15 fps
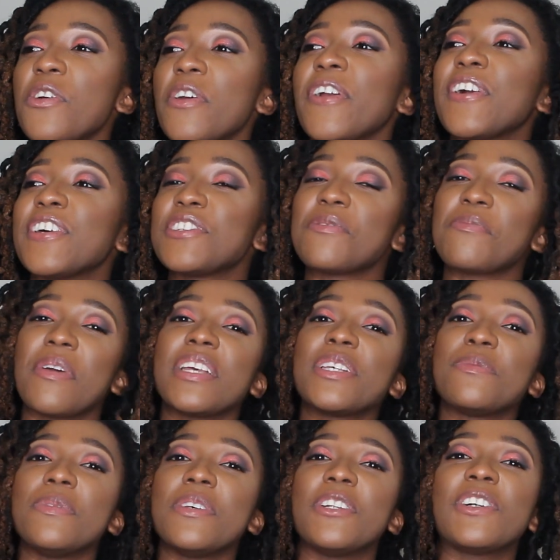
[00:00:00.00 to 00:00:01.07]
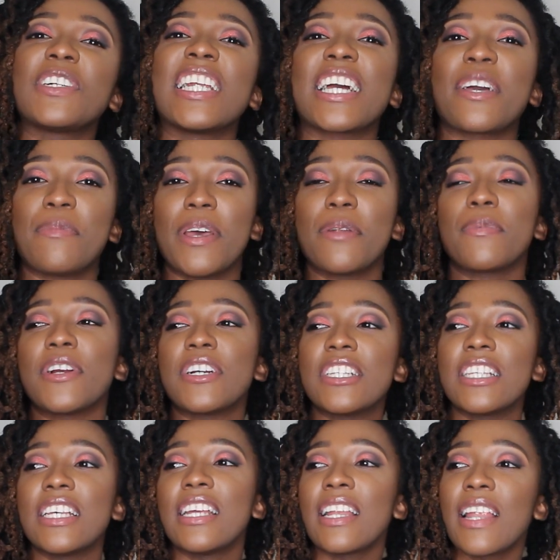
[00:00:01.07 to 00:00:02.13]
story because it makes me look like a bad
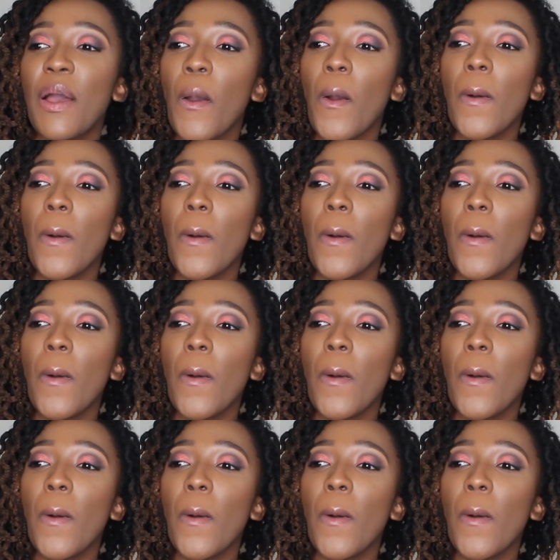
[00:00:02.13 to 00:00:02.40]
person,